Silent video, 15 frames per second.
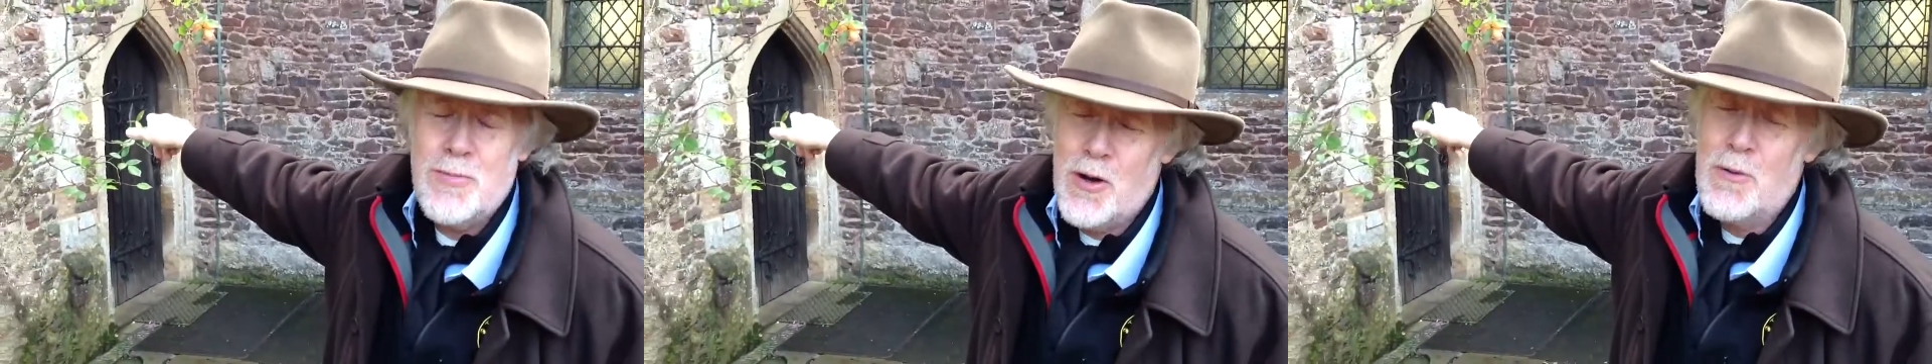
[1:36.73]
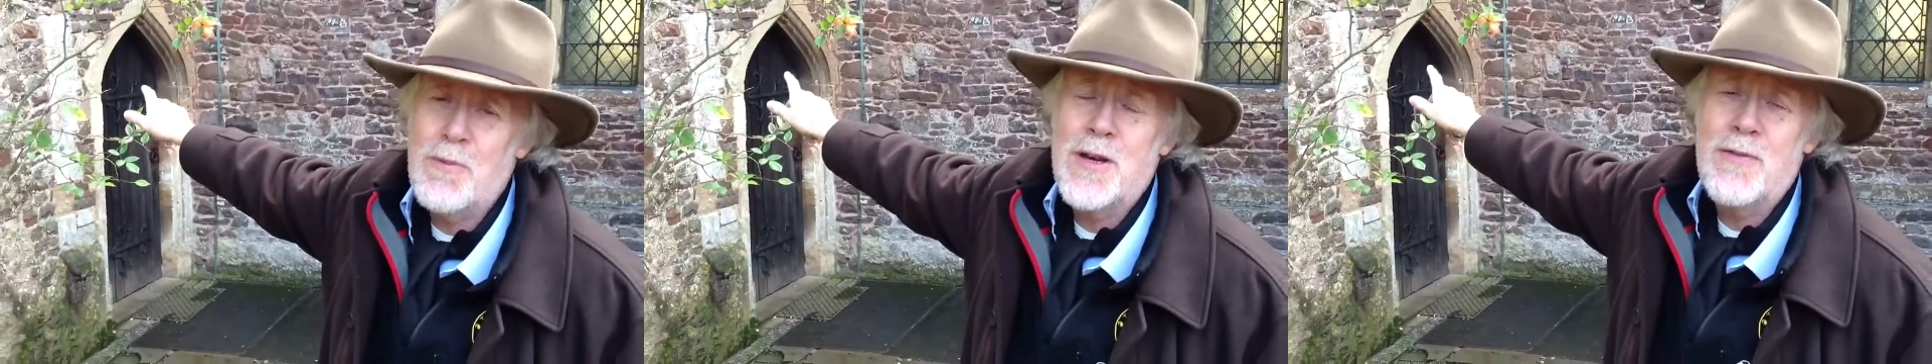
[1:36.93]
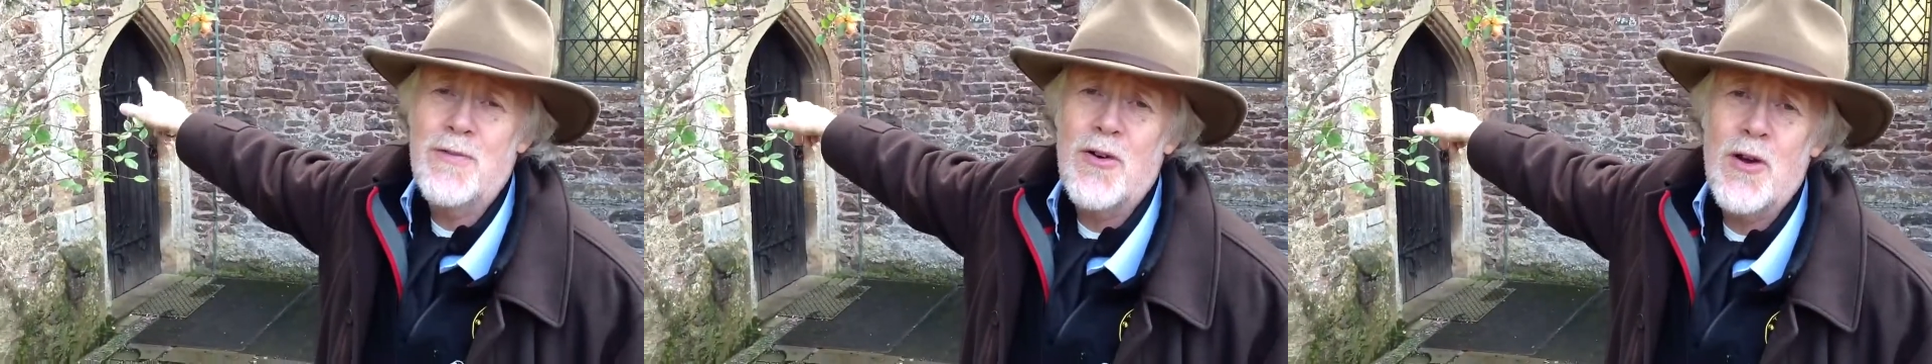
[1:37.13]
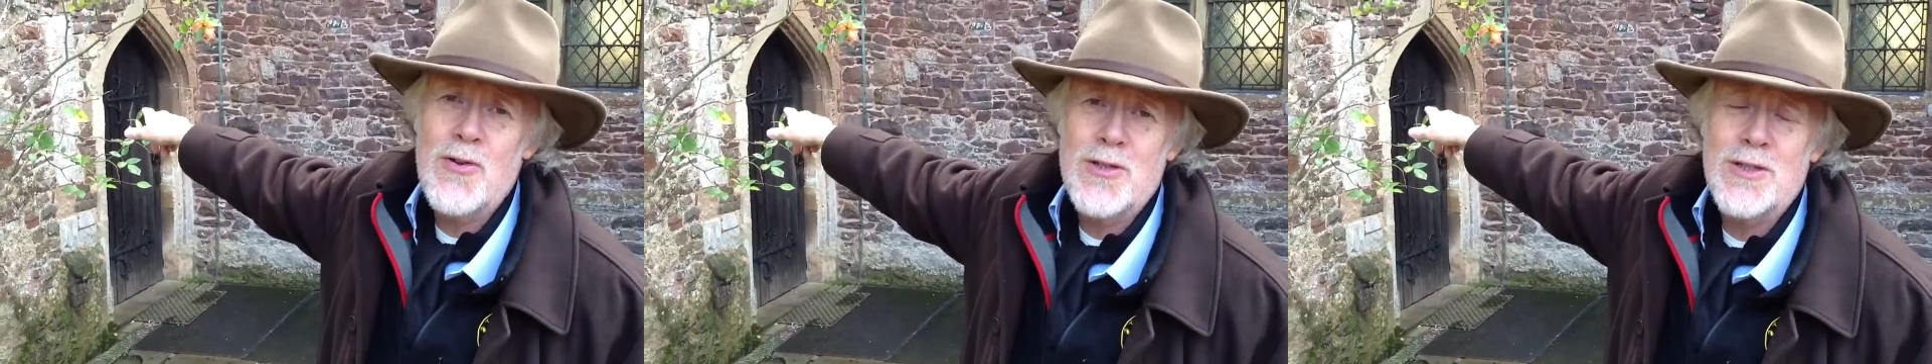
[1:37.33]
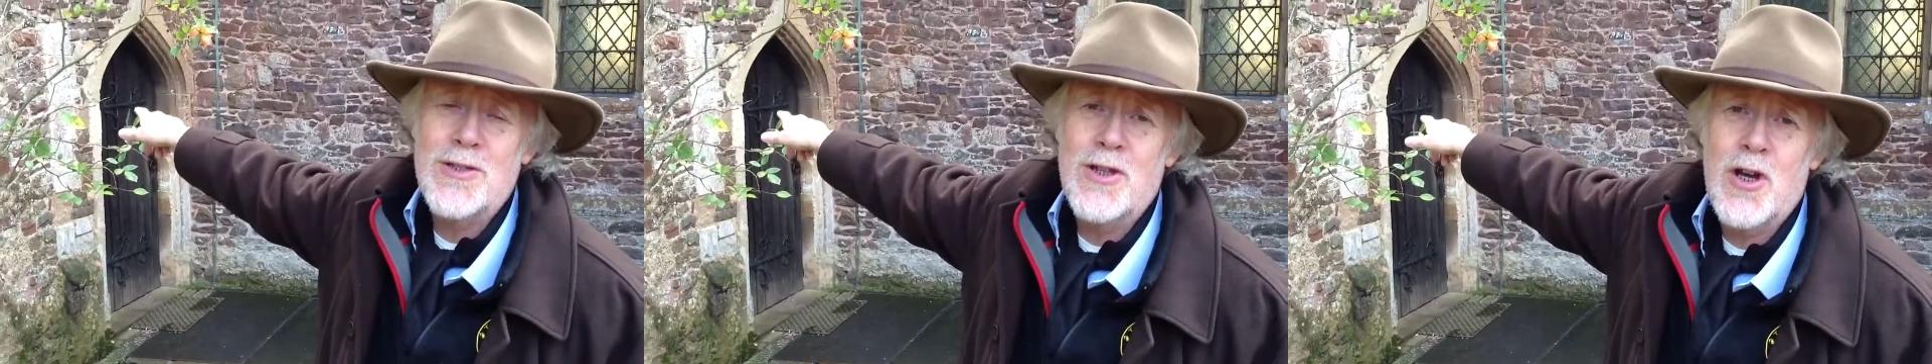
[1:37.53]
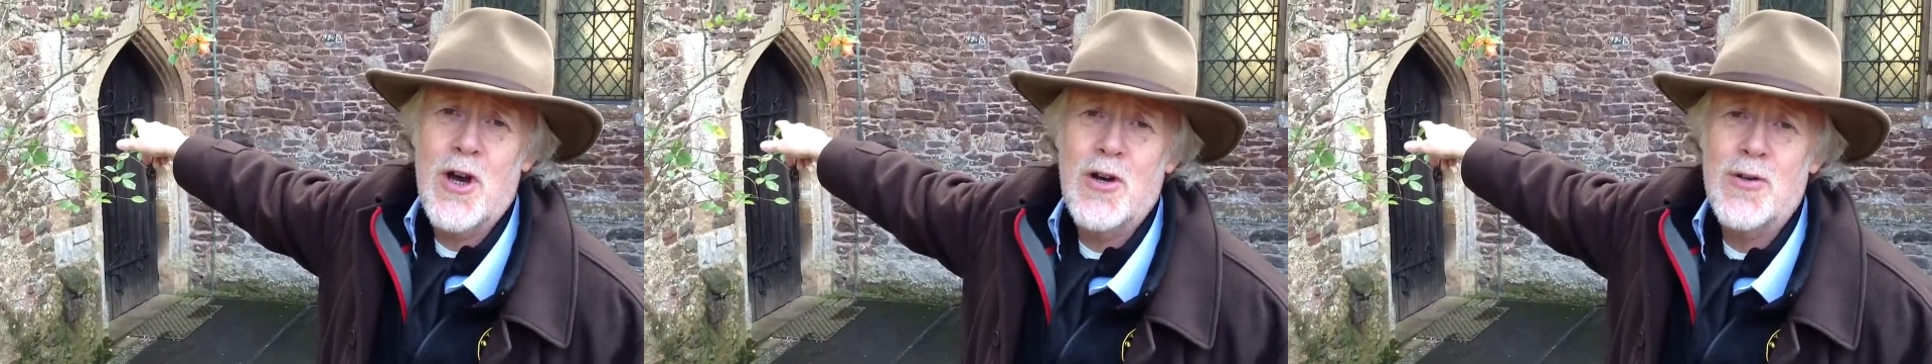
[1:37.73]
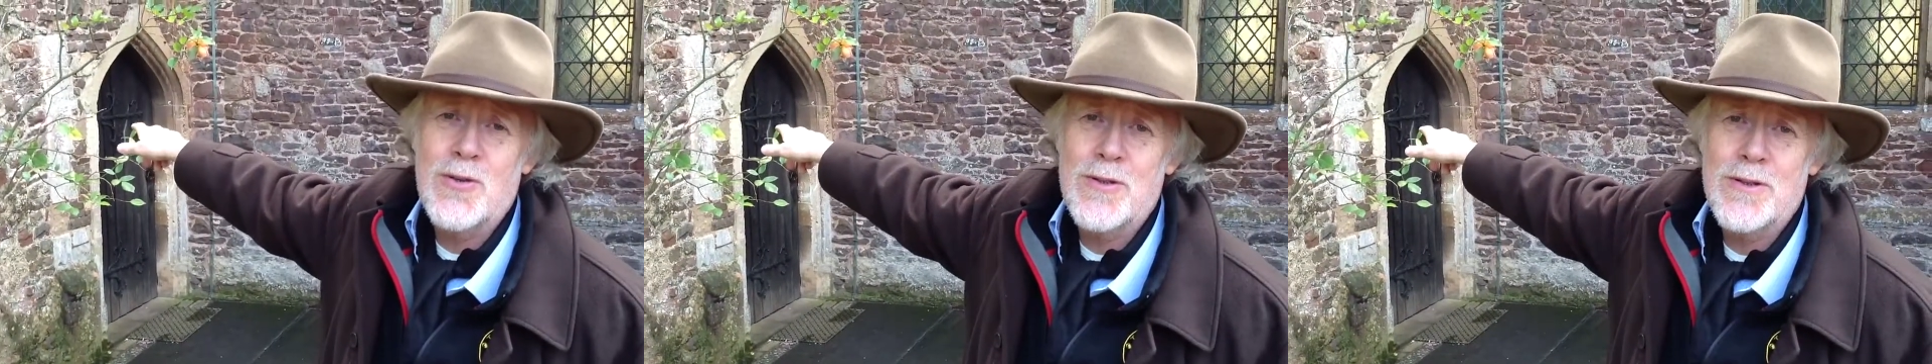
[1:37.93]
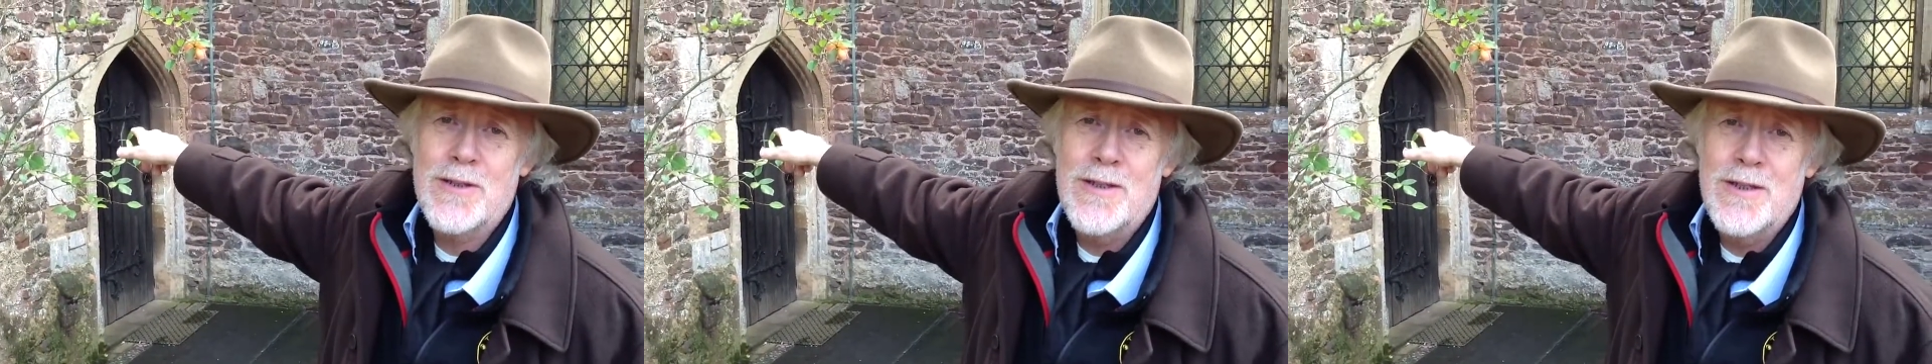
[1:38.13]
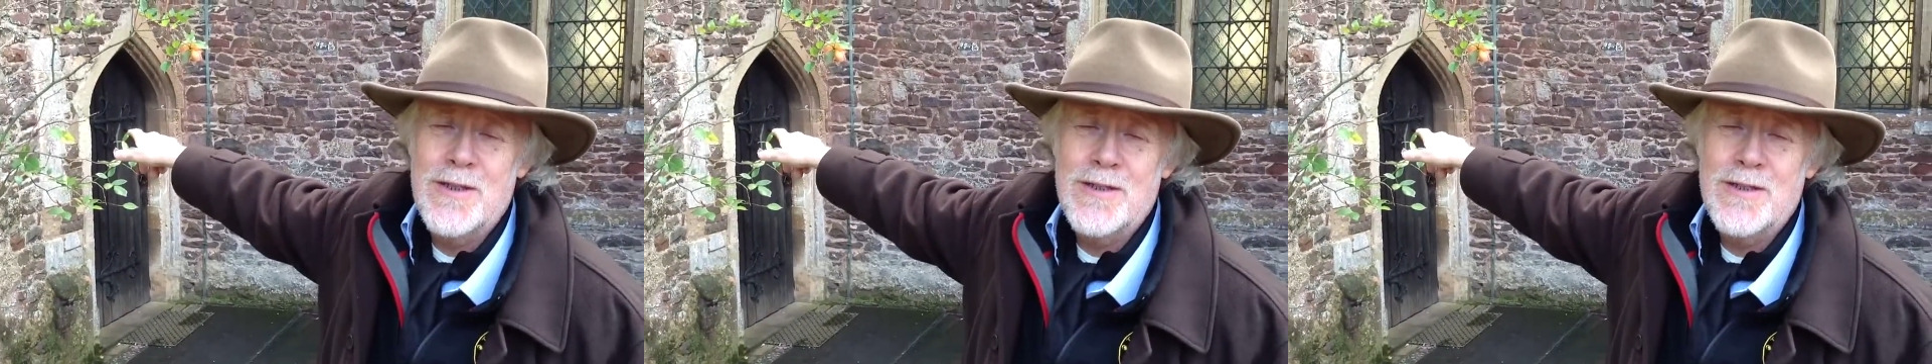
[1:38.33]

probably frozen cold,